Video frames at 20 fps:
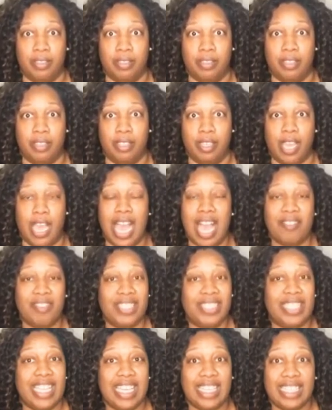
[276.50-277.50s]
I have a
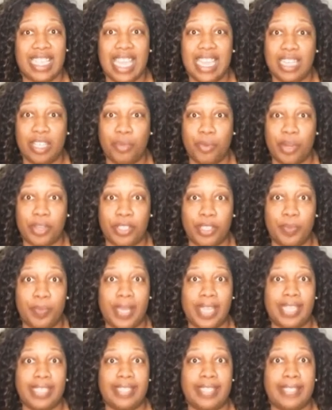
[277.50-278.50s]
dedicated
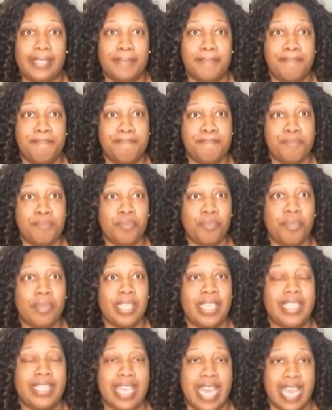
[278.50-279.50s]
workspace
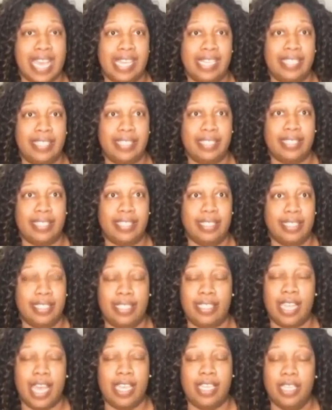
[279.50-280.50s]
that does
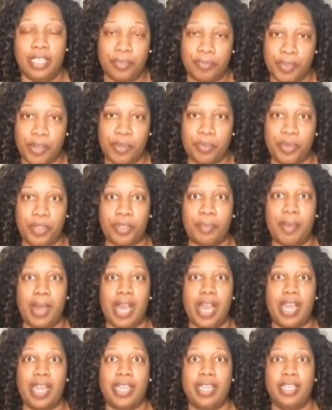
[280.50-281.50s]
not interfere with
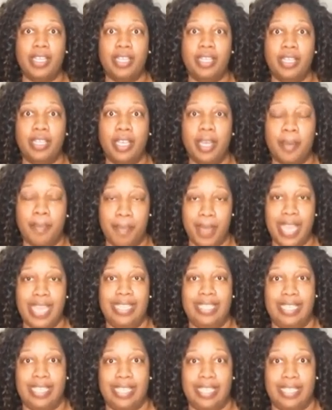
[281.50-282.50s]
my main
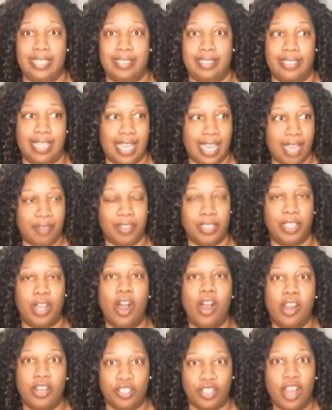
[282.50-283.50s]
gig because I have a
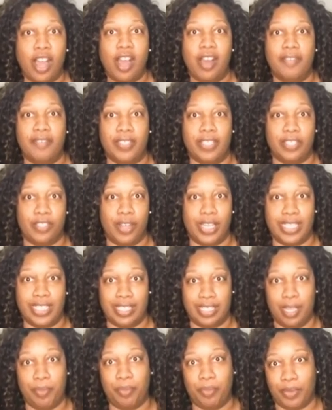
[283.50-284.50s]
large office so I can
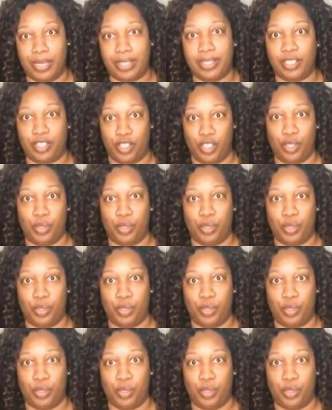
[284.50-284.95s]
separate the two,